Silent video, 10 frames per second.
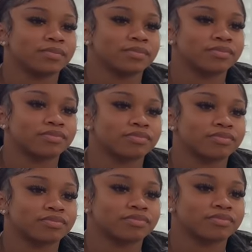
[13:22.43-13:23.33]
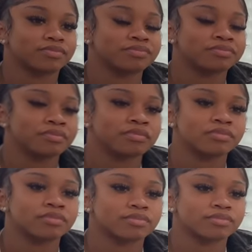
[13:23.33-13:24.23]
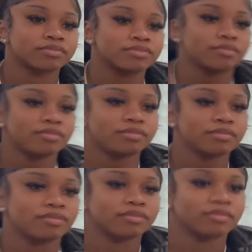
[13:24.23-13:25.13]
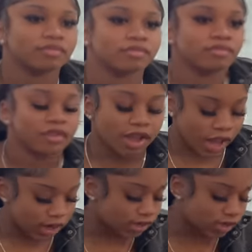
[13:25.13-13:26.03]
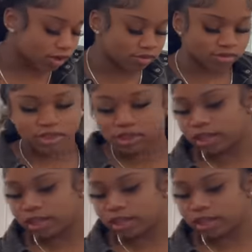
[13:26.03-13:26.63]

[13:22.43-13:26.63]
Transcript: mm I don't think it's gonna work like that. Cause let let